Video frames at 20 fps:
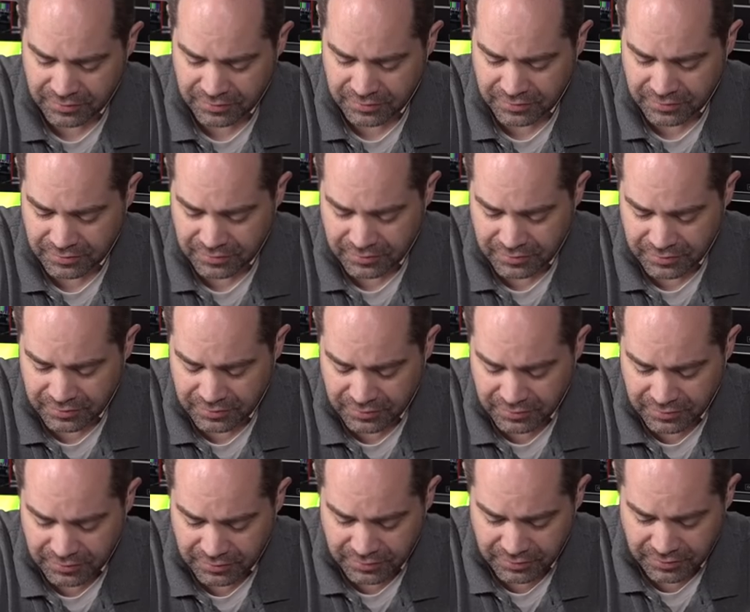
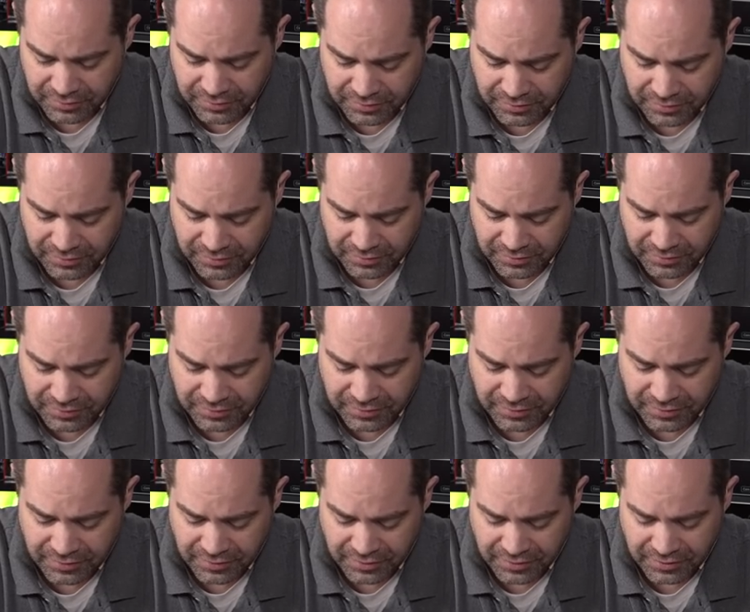
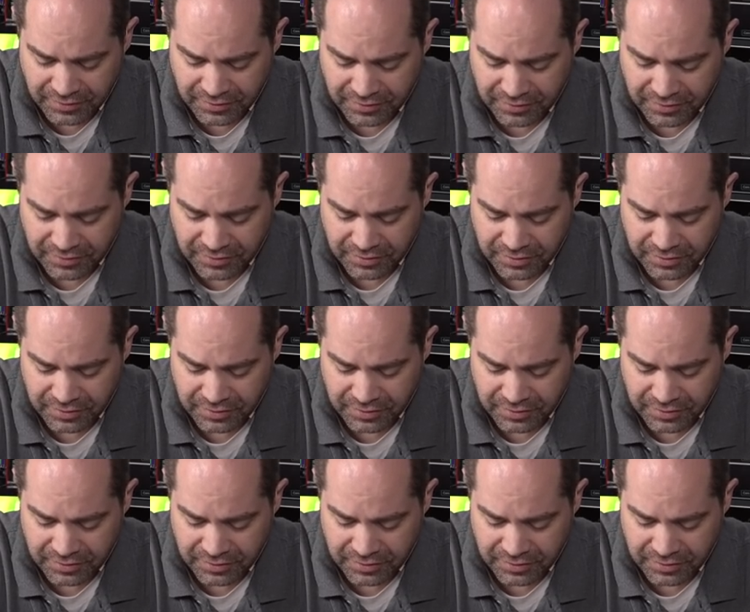(no one is talking)